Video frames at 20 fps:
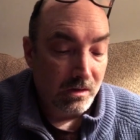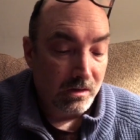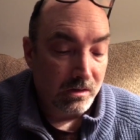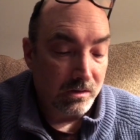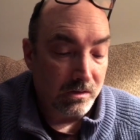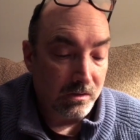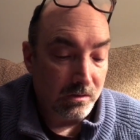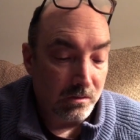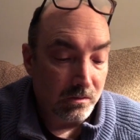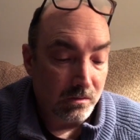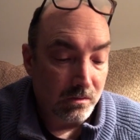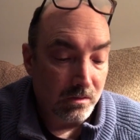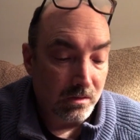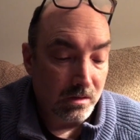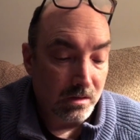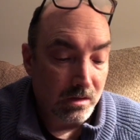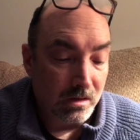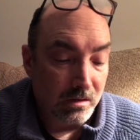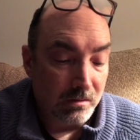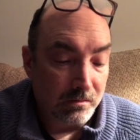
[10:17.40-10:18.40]
You
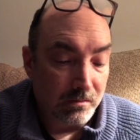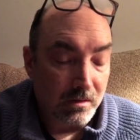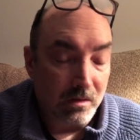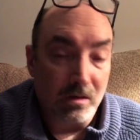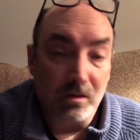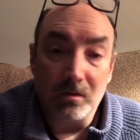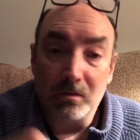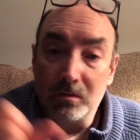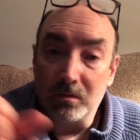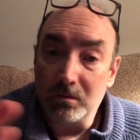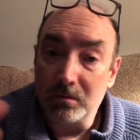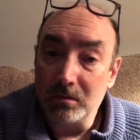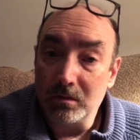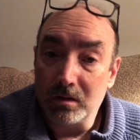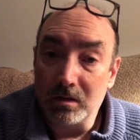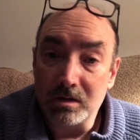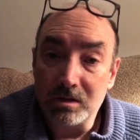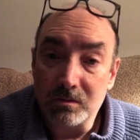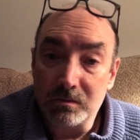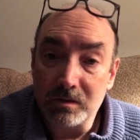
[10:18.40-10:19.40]
um, go to
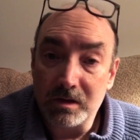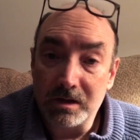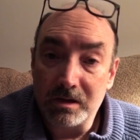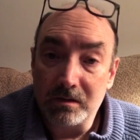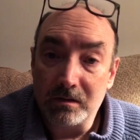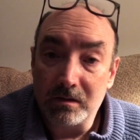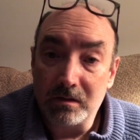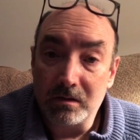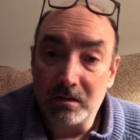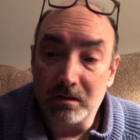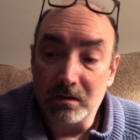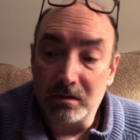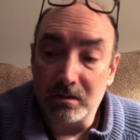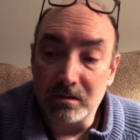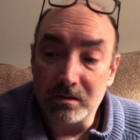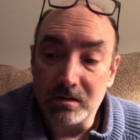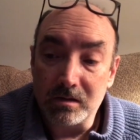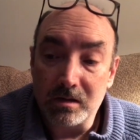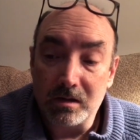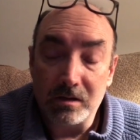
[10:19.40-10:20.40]
lunch when they tell you to go to
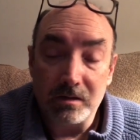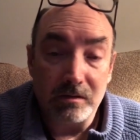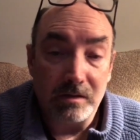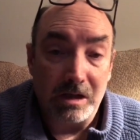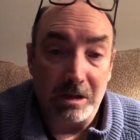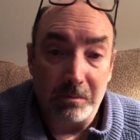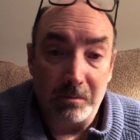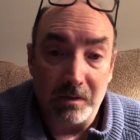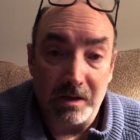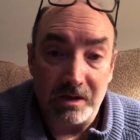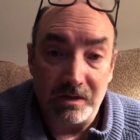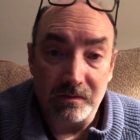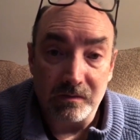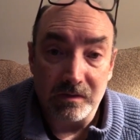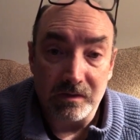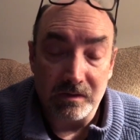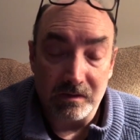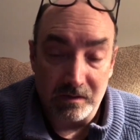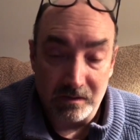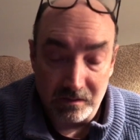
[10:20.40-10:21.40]
lunch. You take breaks when
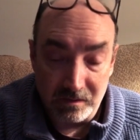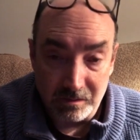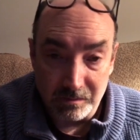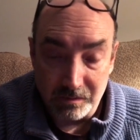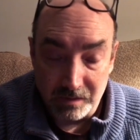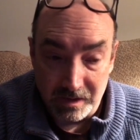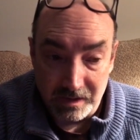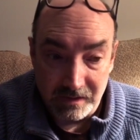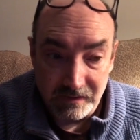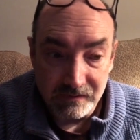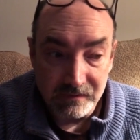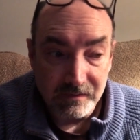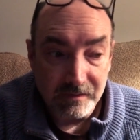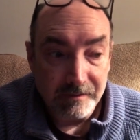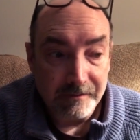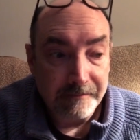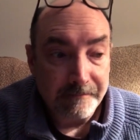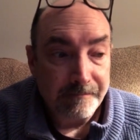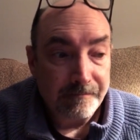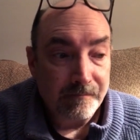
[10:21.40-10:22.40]
they tell you to go to breaks.
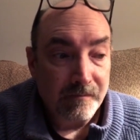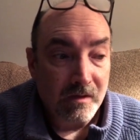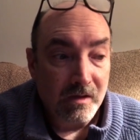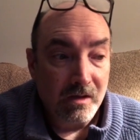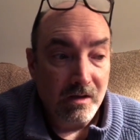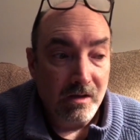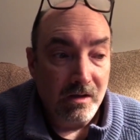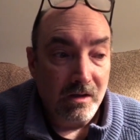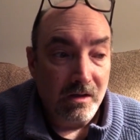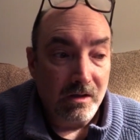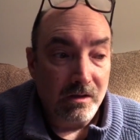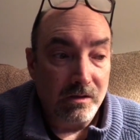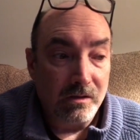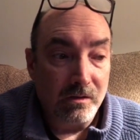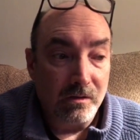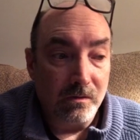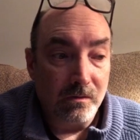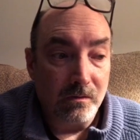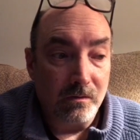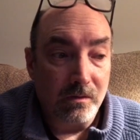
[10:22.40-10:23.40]

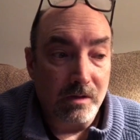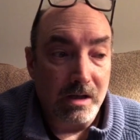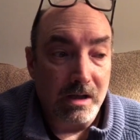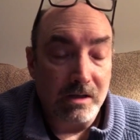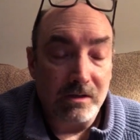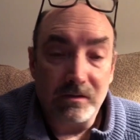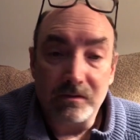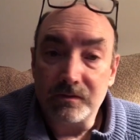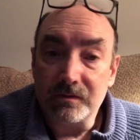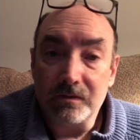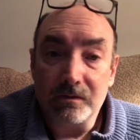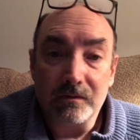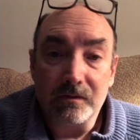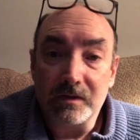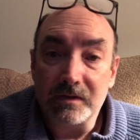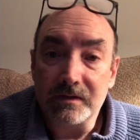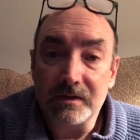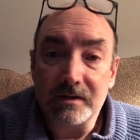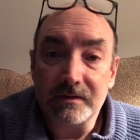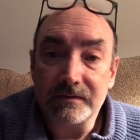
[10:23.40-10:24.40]
You can't do certain
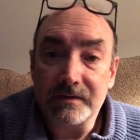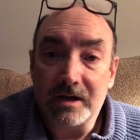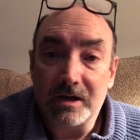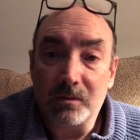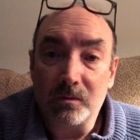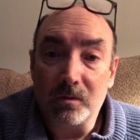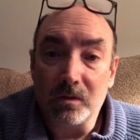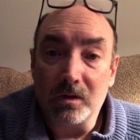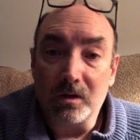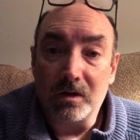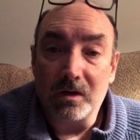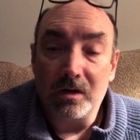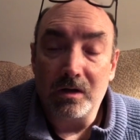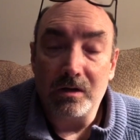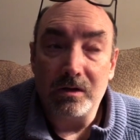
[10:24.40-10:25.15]
things outside of work.